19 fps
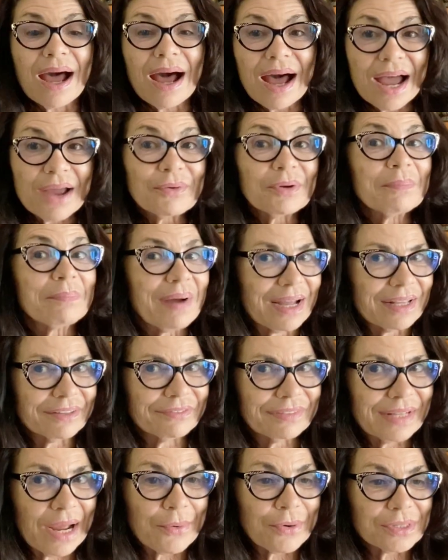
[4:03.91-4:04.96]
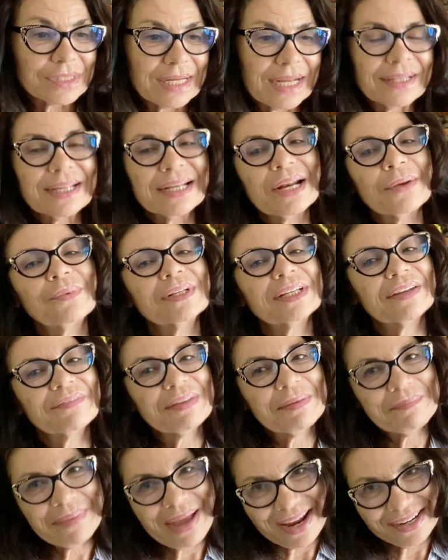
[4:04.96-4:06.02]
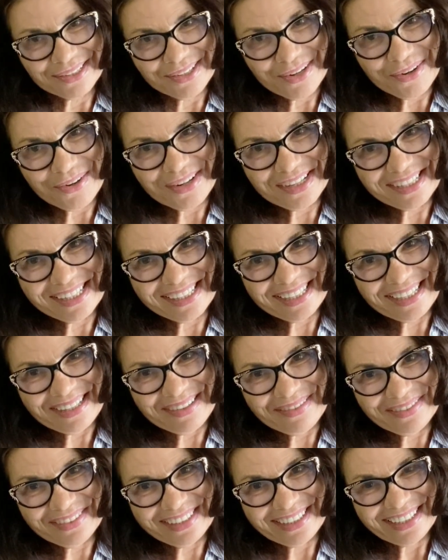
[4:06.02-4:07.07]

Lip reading: I will buy the flowers and then I will give them back to her as a gift.